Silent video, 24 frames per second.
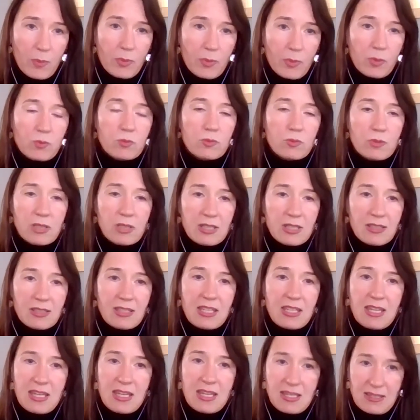but really
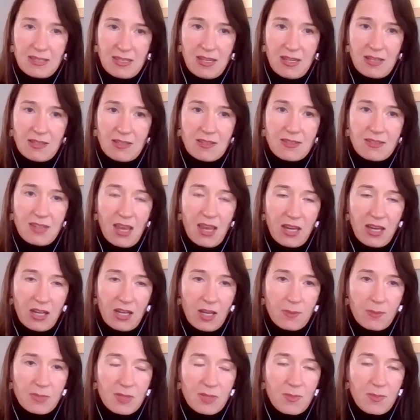easy to sign
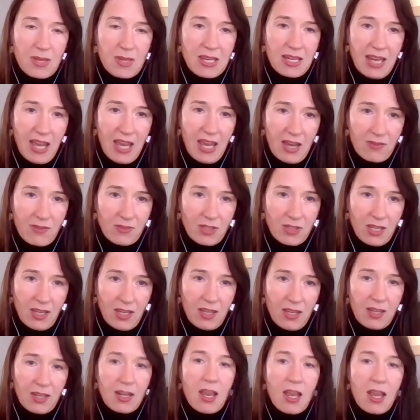up to be an advocate